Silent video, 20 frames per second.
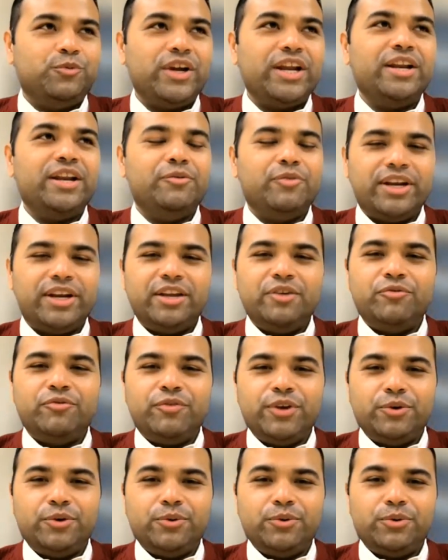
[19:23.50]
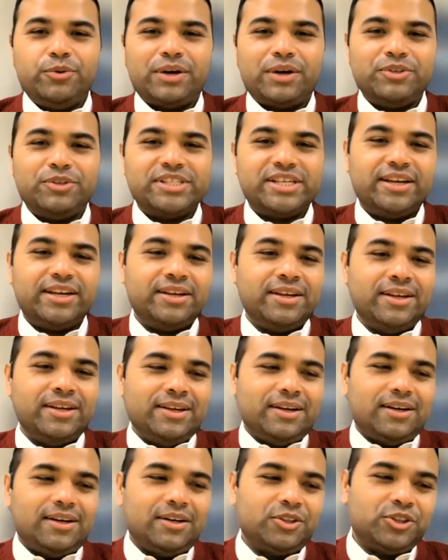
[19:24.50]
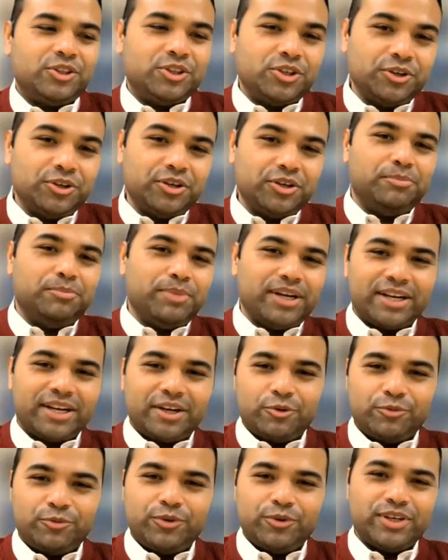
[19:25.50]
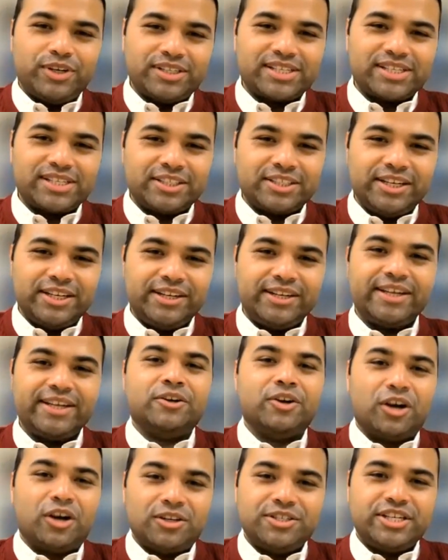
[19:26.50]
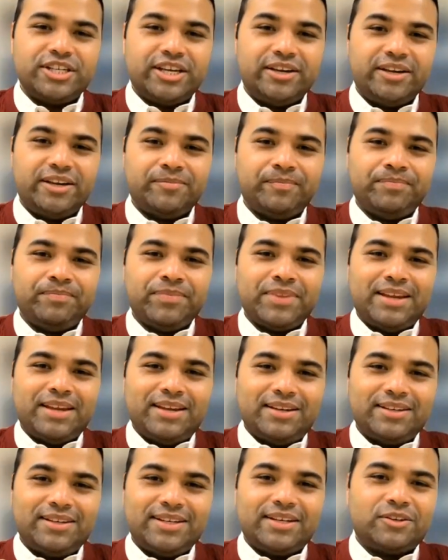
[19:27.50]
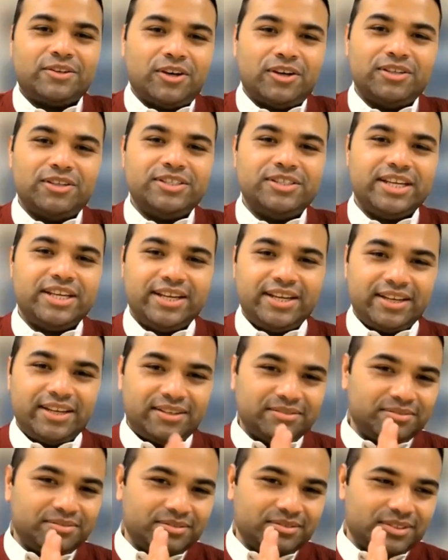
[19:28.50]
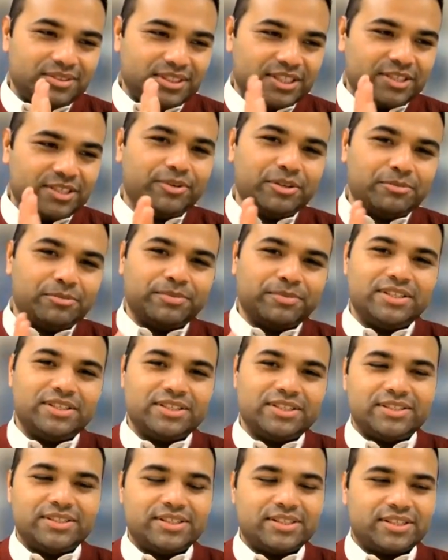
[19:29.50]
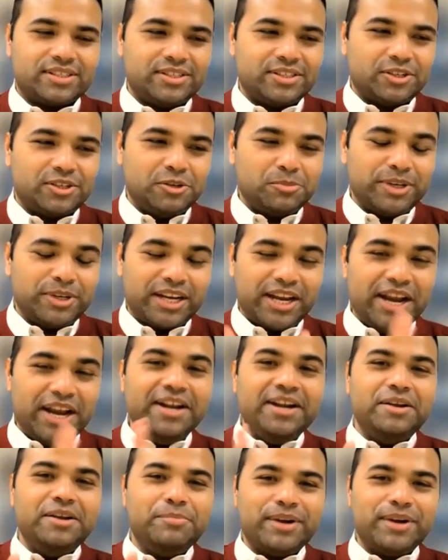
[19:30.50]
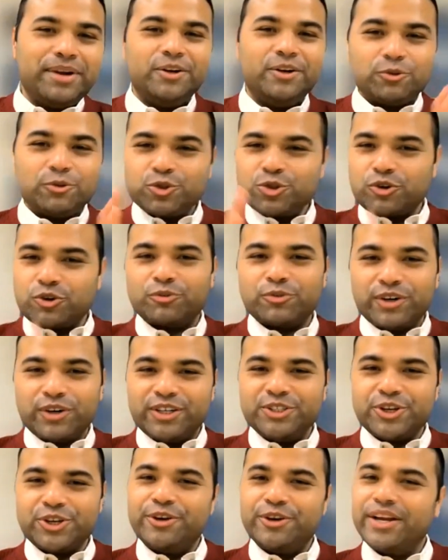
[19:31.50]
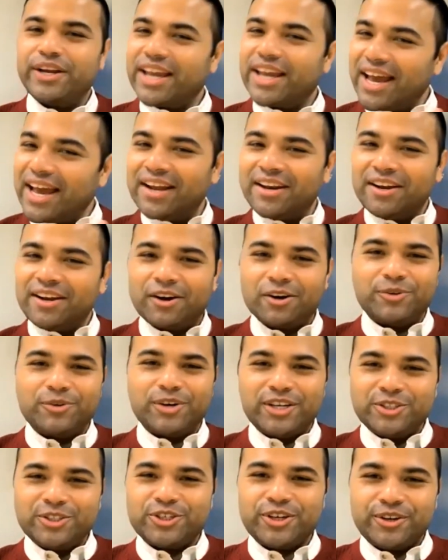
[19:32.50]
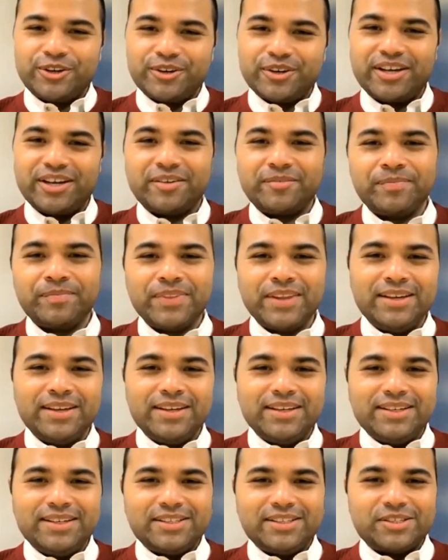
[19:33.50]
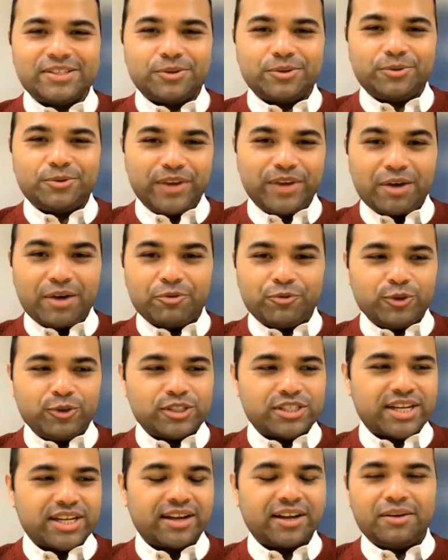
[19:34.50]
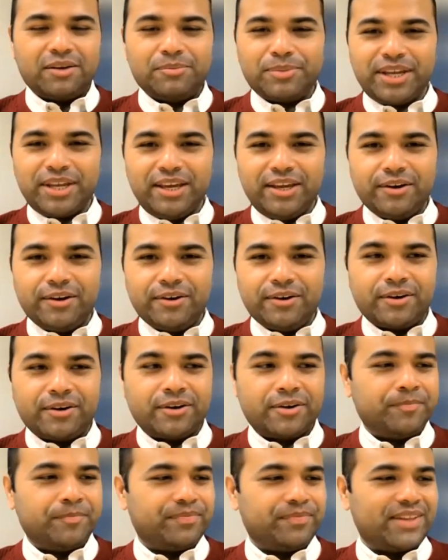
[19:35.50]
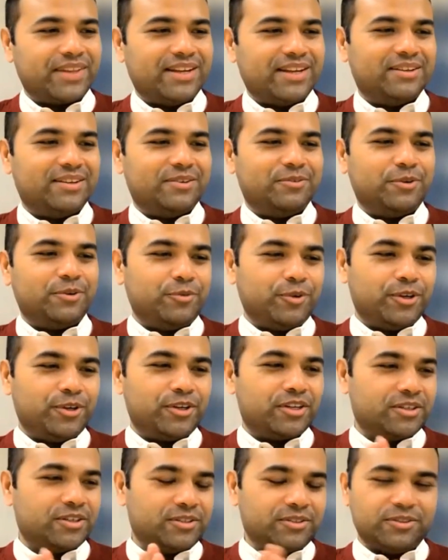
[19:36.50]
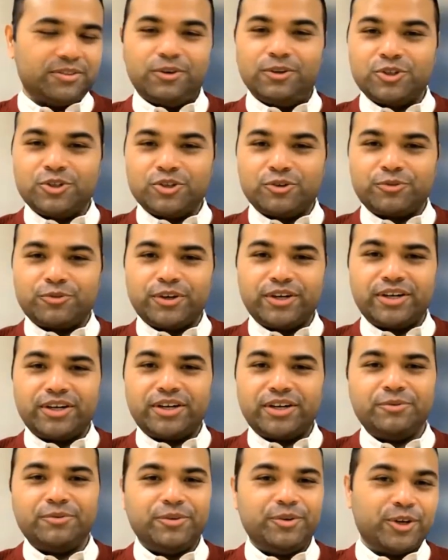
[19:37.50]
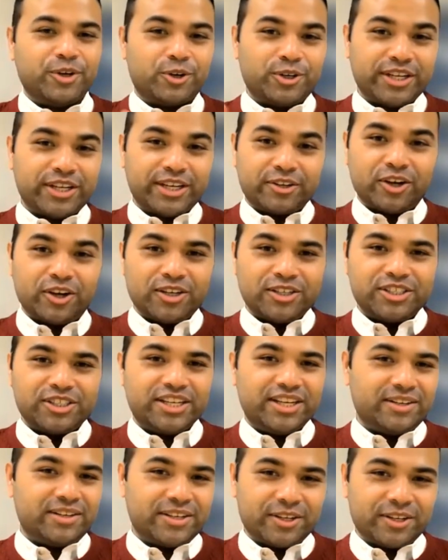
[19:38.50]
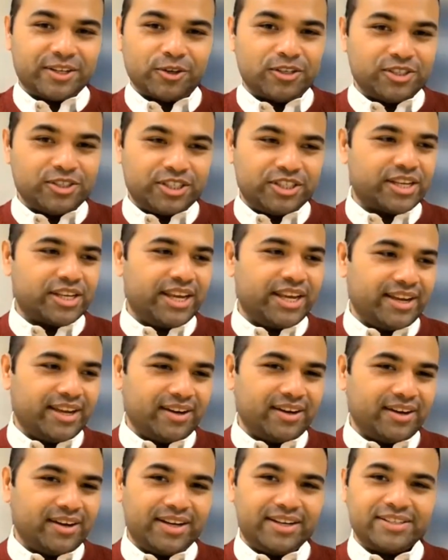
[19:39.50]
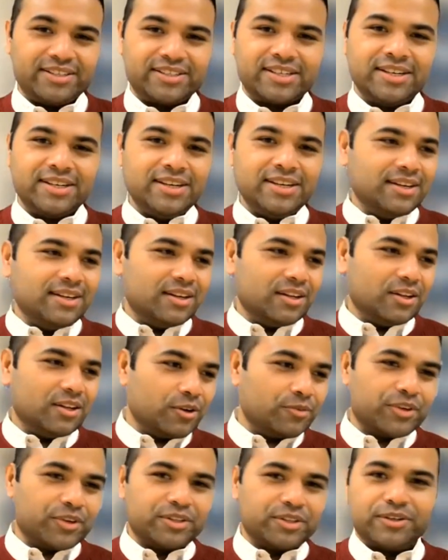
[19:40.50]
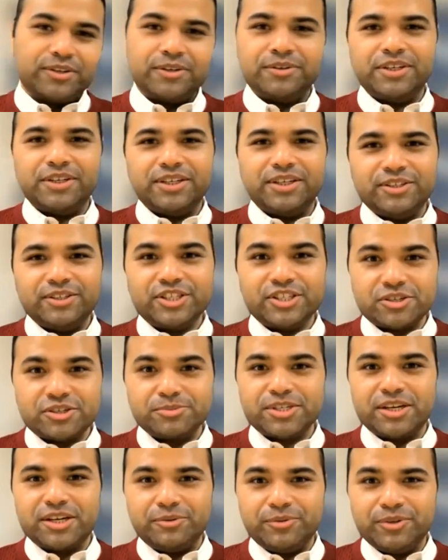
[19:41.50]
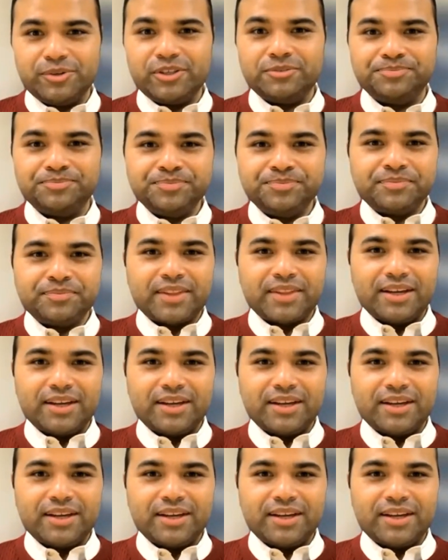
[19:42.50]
very, very few, I would say a third bucket of work is actually technology. And technology development is a little bit independent of software engineering and hardware engineering. And so we have a full stack company here. We work on software, we work on technology, and technology is AIs, a lot of other systems level